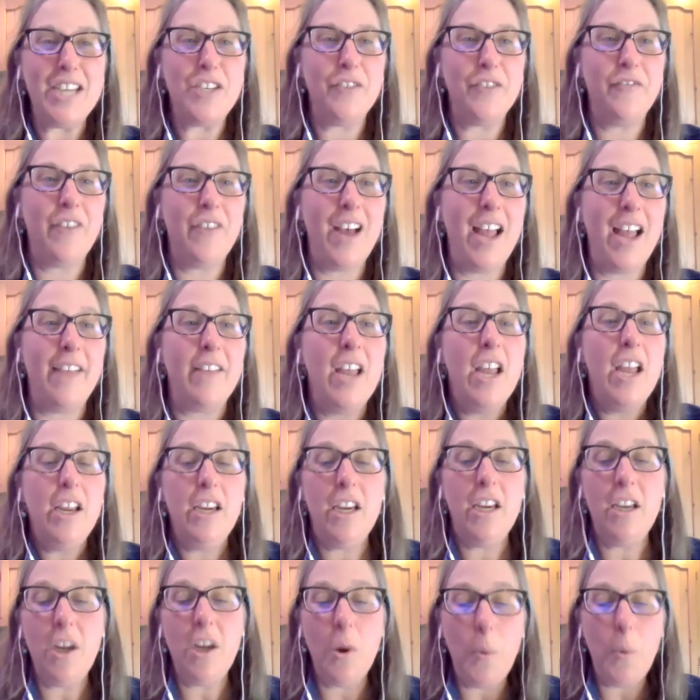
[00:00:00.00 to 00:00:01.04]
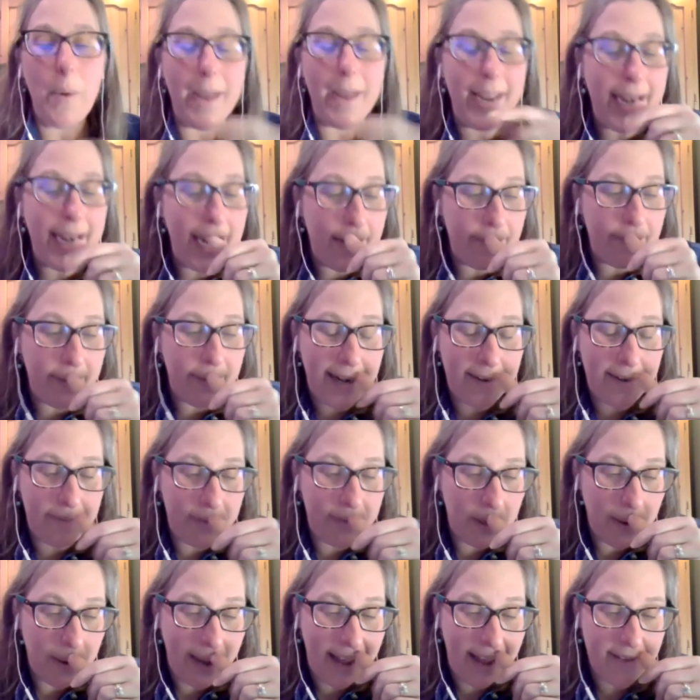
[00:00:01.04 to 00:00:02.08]
of five. You know what? If if
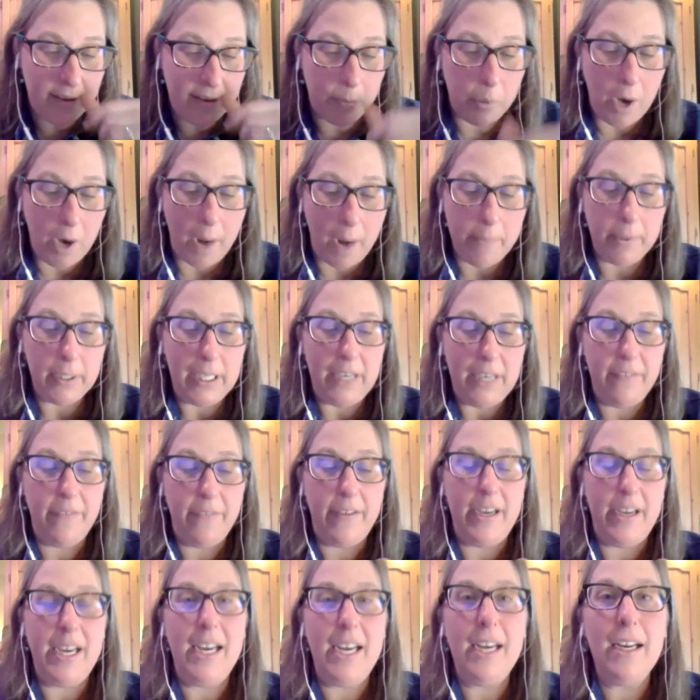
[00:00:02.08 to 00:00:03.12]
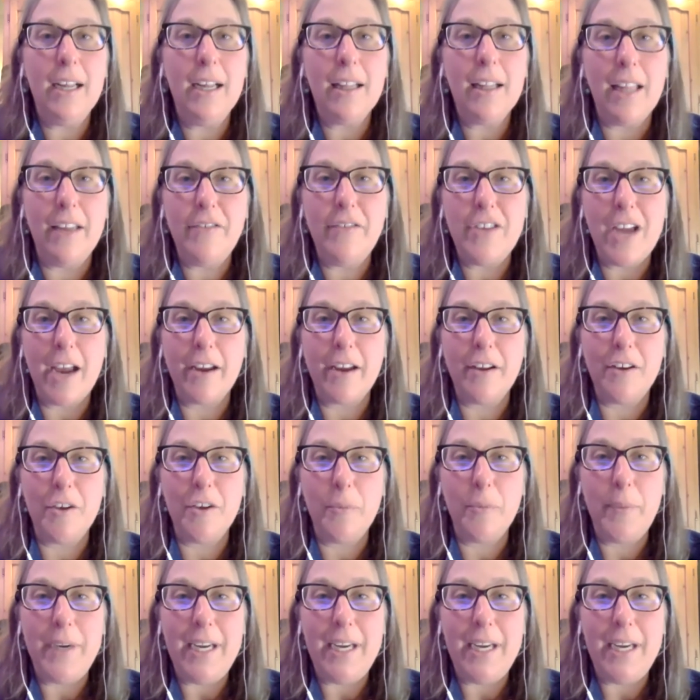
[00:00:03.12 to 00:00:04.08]
you have a properly fitting life jacket or